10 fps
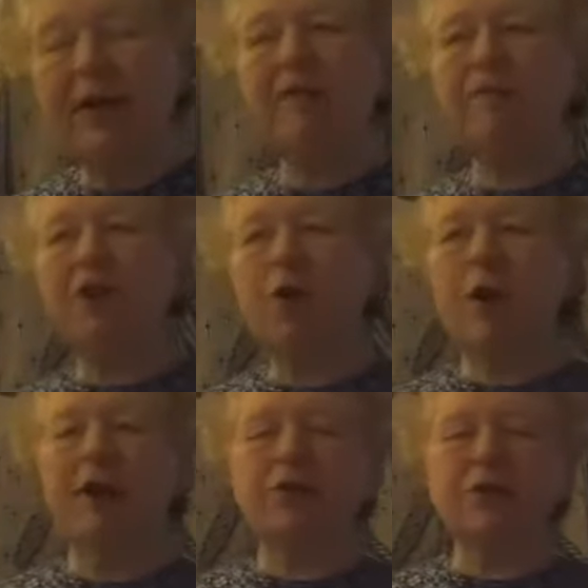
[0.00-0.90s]
have to go
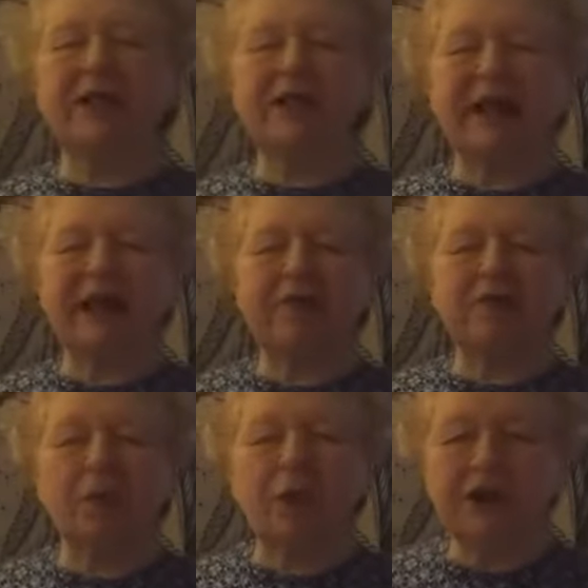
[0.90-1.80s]
outdoors in
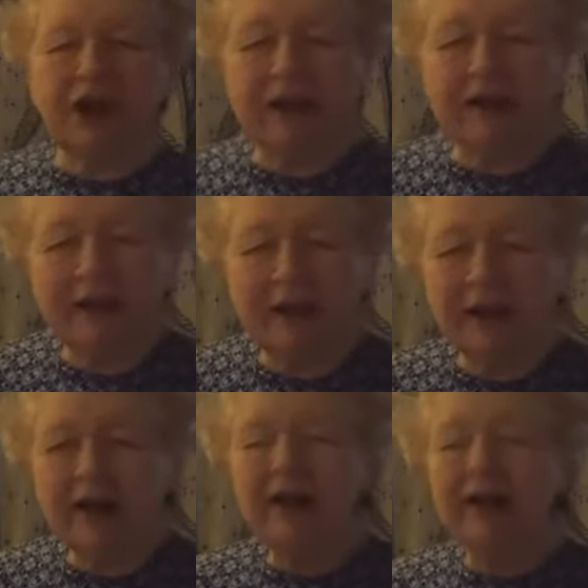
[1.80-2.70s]
California,
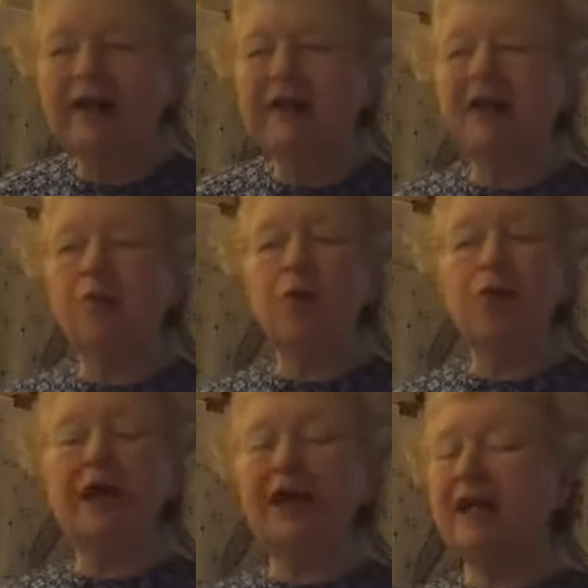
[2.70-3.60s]
they won't
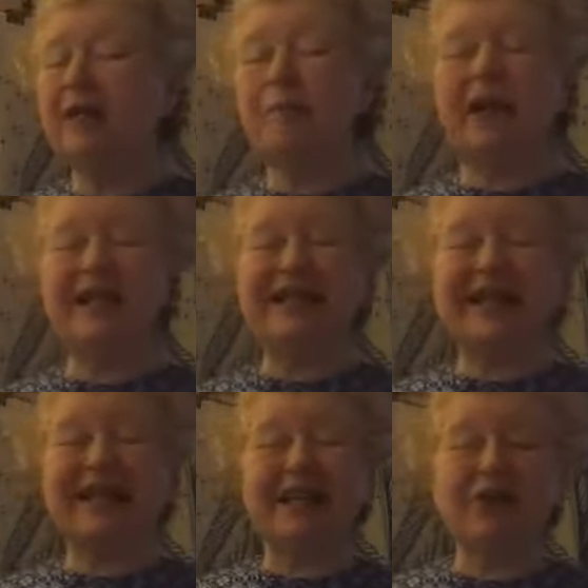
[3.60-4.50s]
let anybody
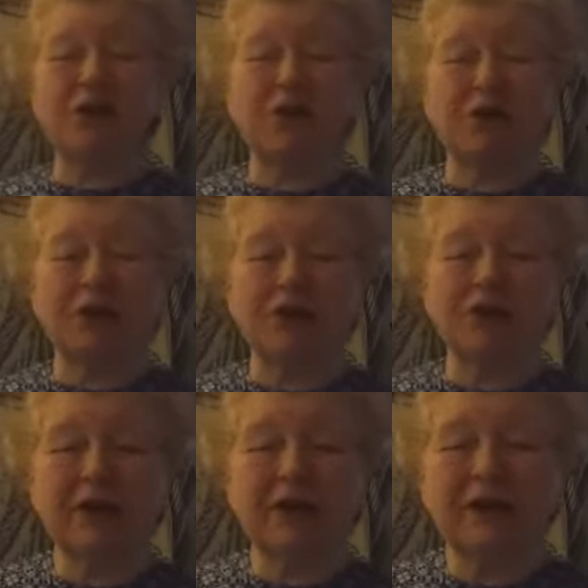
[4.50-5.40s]
sing in church.
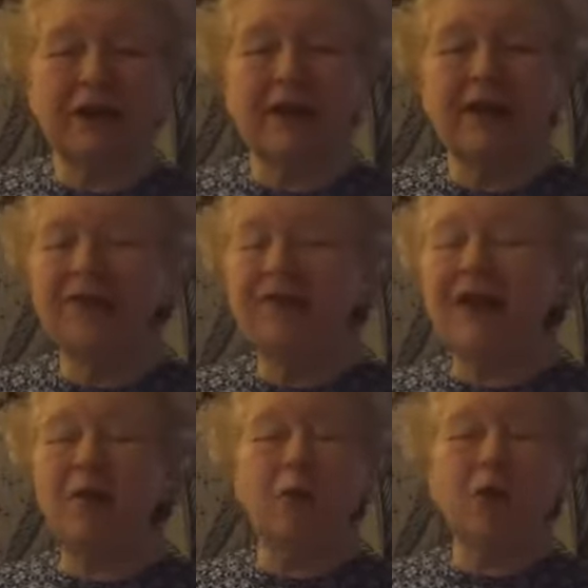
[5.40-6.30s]

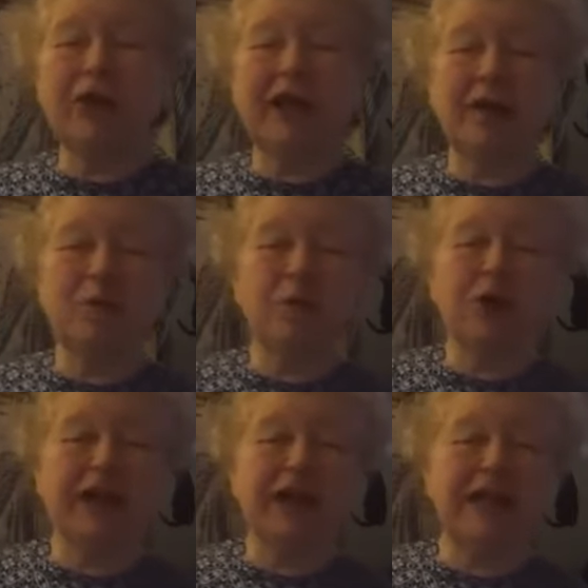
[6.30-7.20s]
They won't let them
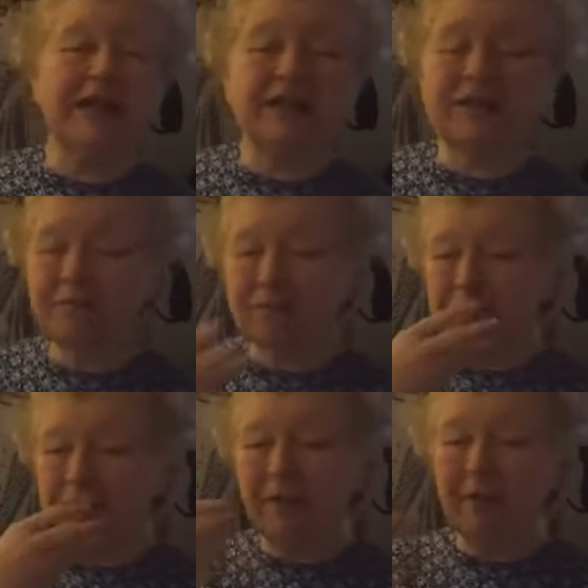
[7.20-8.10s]
read
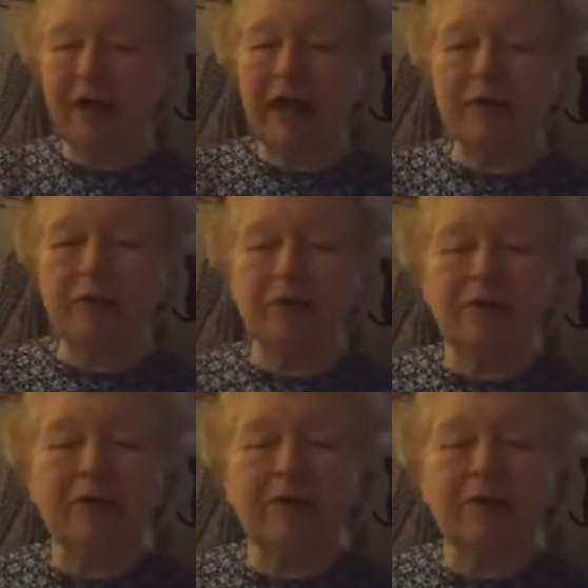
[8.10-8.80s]
the Bible